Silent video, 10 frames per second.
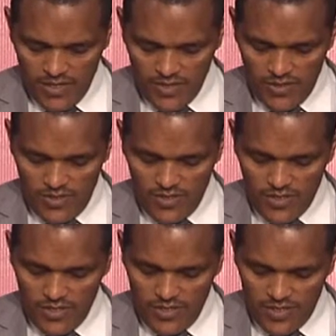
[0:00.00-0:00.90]

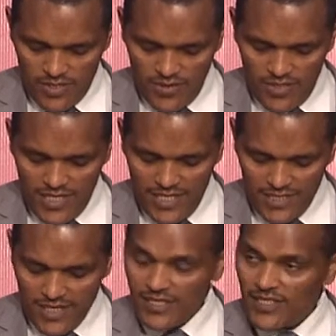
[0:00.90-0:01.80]
reducing
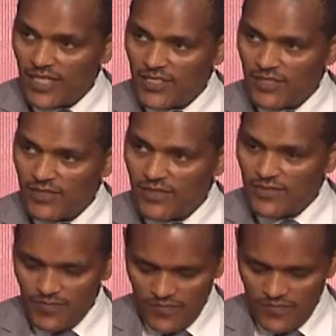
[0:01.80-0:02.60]
transactions.